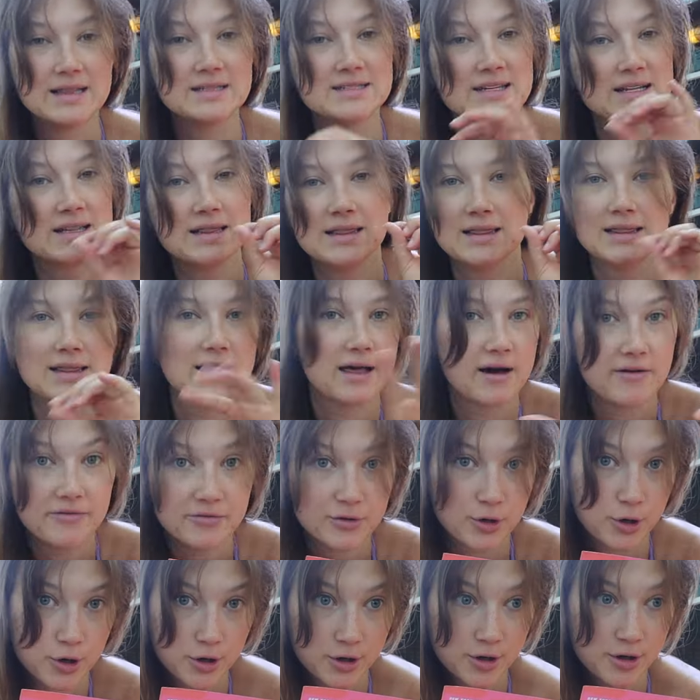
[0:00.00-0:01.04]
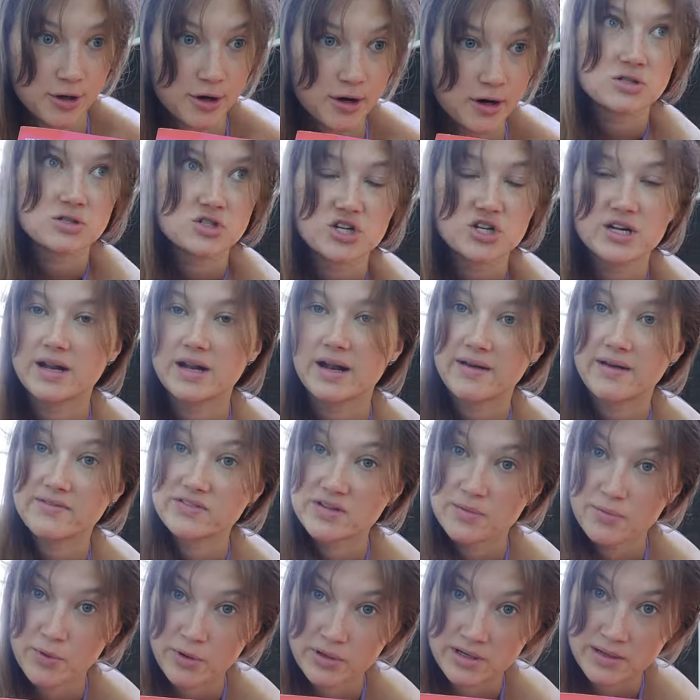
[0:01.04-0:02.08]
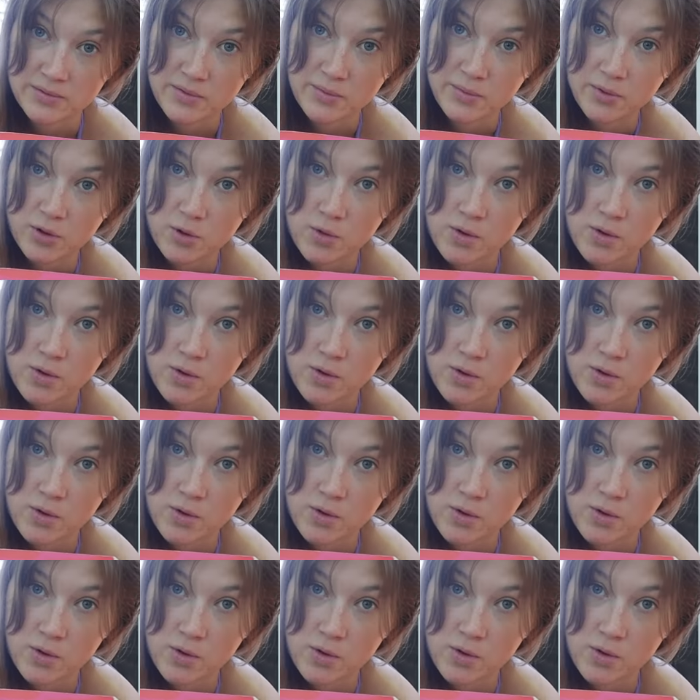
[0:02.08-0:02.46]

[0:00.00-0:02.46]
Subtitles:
didn't love her. She did have some redeemable